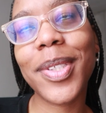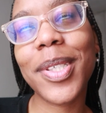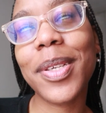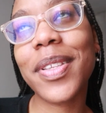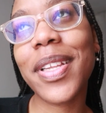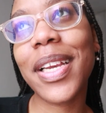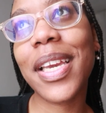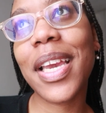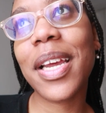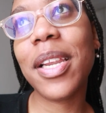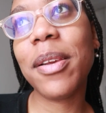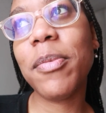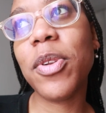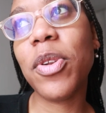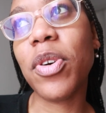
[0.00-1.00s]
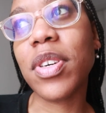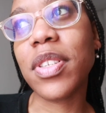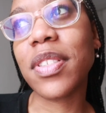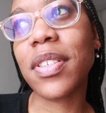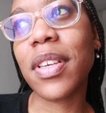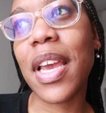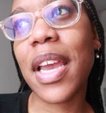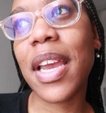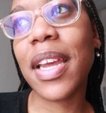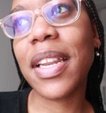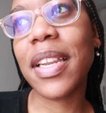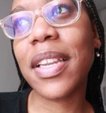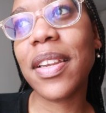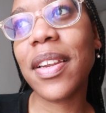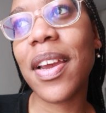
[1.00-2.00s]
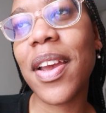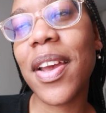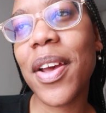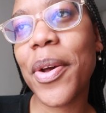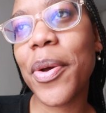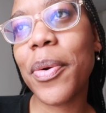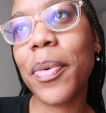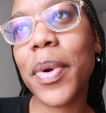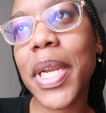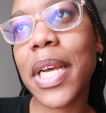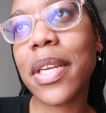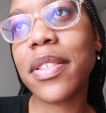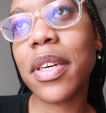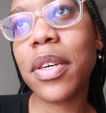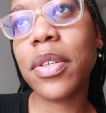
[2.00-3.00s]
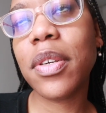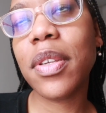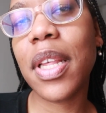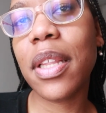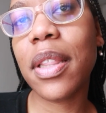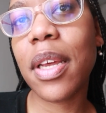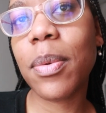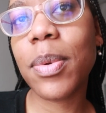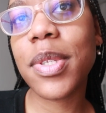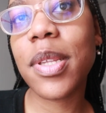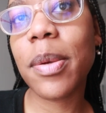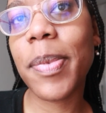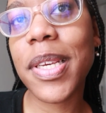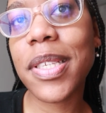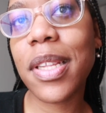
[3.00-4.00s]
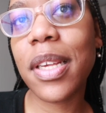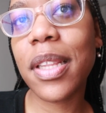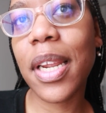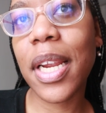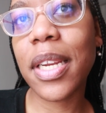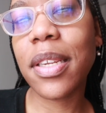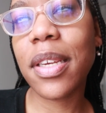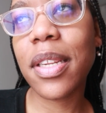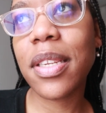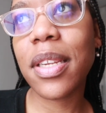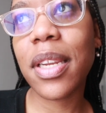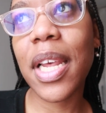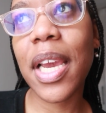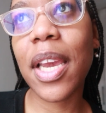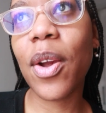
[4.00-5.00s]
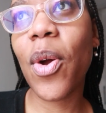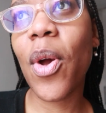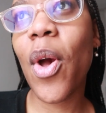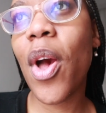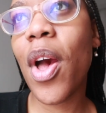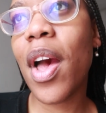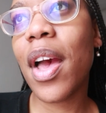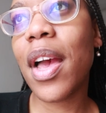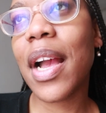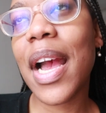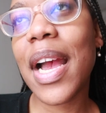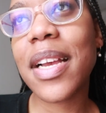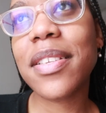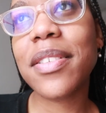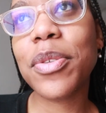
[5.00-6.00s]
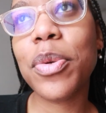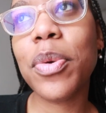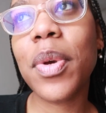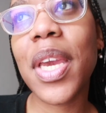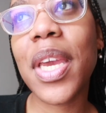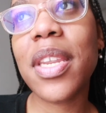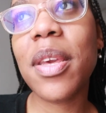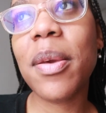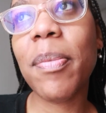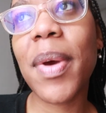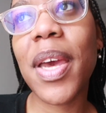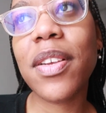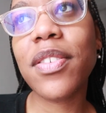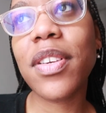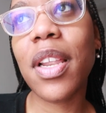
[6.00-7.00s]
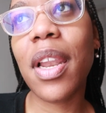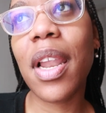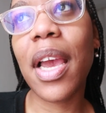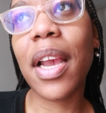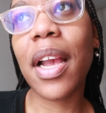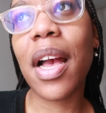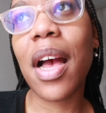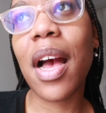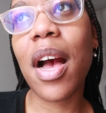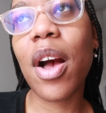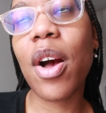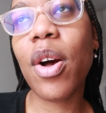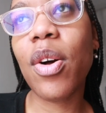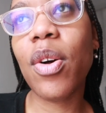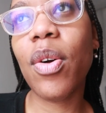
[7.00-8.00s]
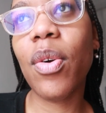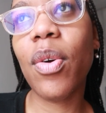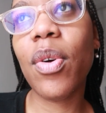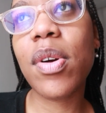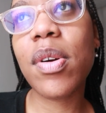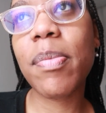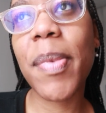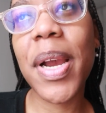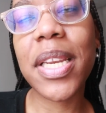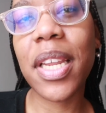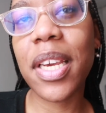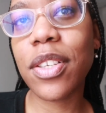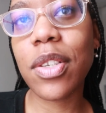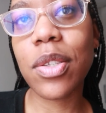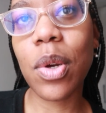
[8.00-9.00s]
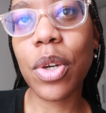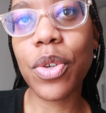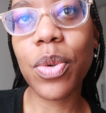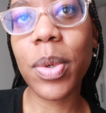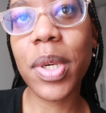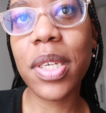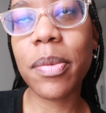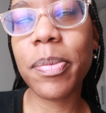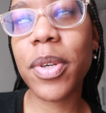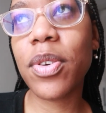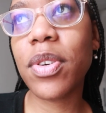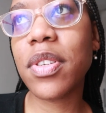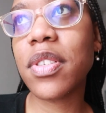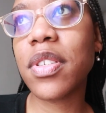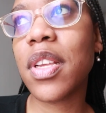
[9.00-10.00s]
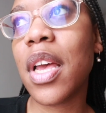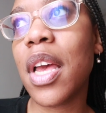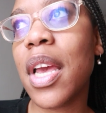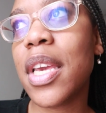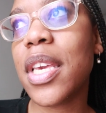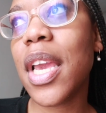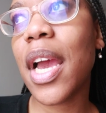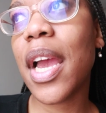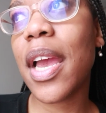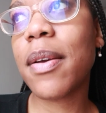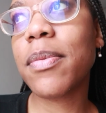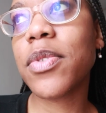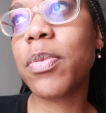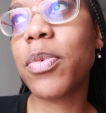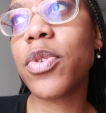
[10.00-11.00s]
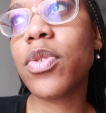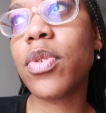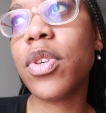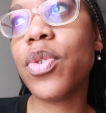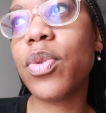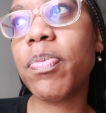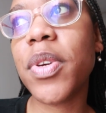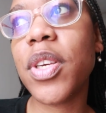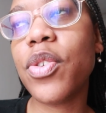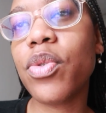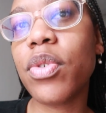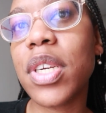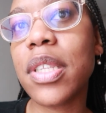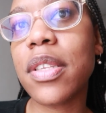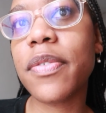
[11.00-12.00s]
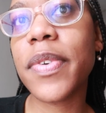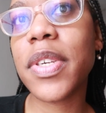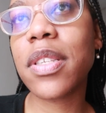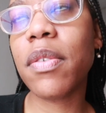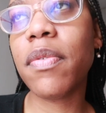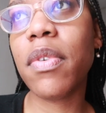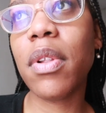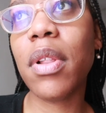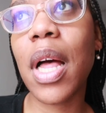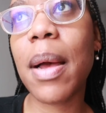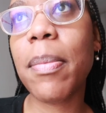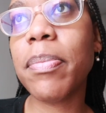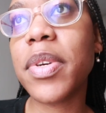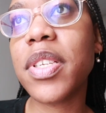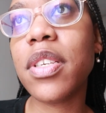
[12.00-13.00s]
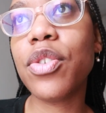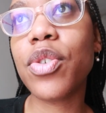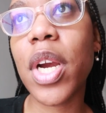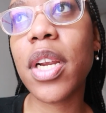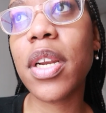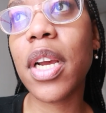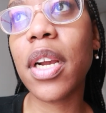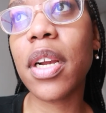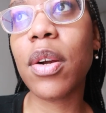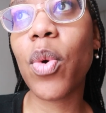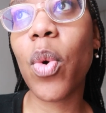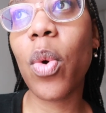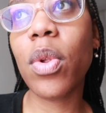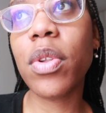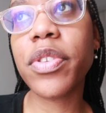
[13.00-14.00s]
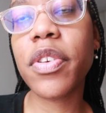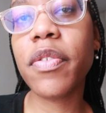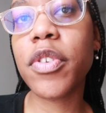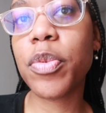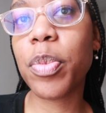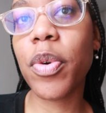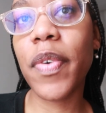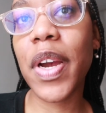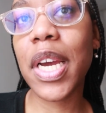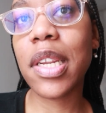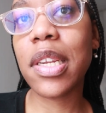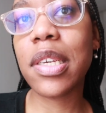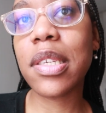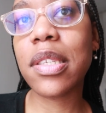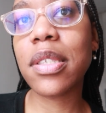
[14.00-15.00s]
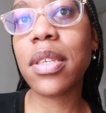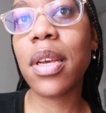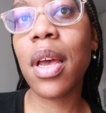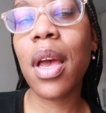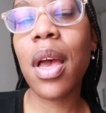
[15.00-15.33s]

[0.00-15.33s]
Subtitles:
I was like, yeah, let me not. And when I tell you that that was the best thing that I did, like, guys, you can imagine like how my day just got ruined. Because here I am supposed to be enjoying this festival, I'm busy trying to call service providers,